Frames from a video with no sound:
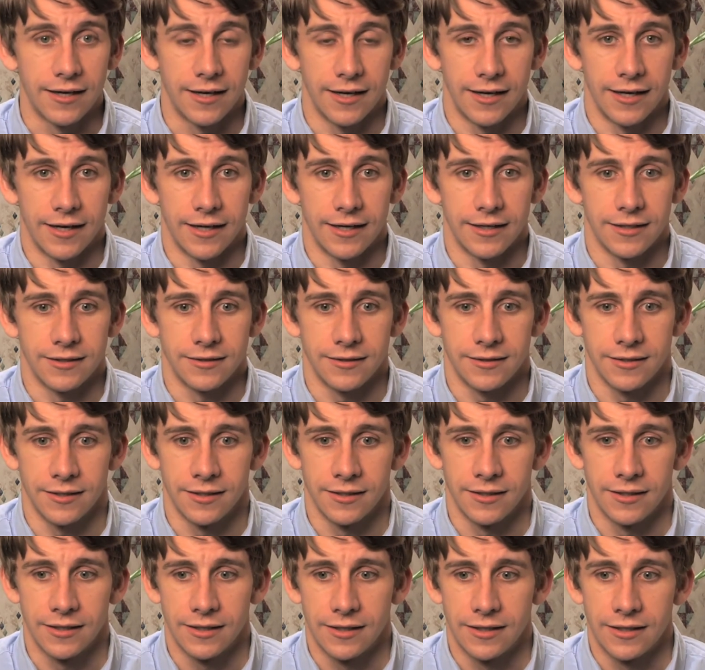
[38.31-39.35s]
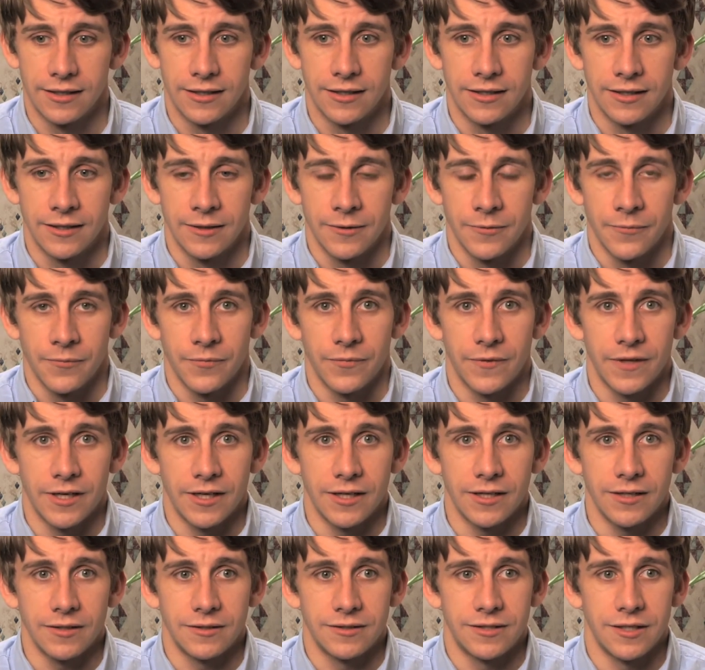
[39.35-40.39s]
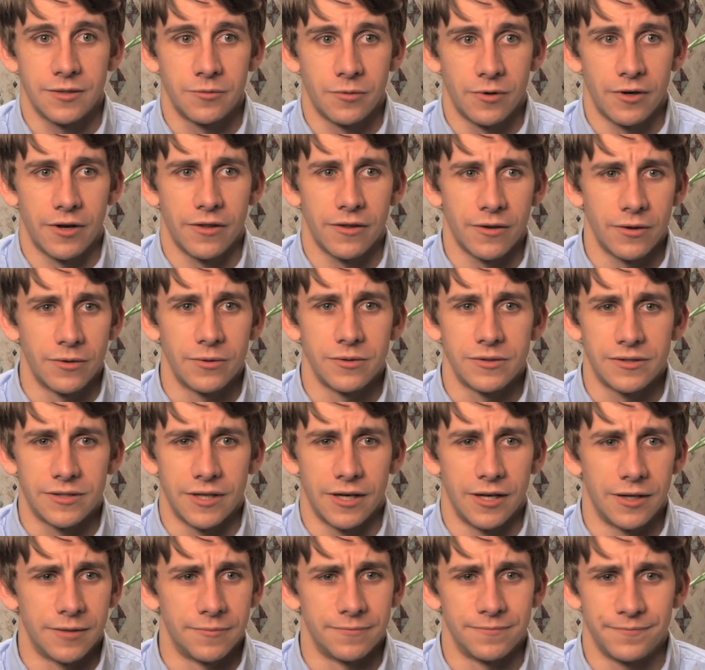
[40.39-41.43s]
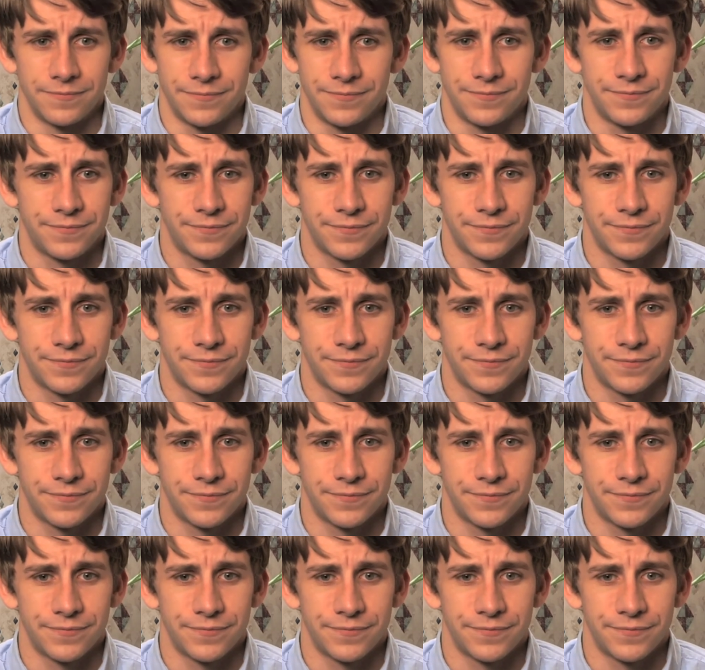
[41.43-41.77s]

And they did one of those, um,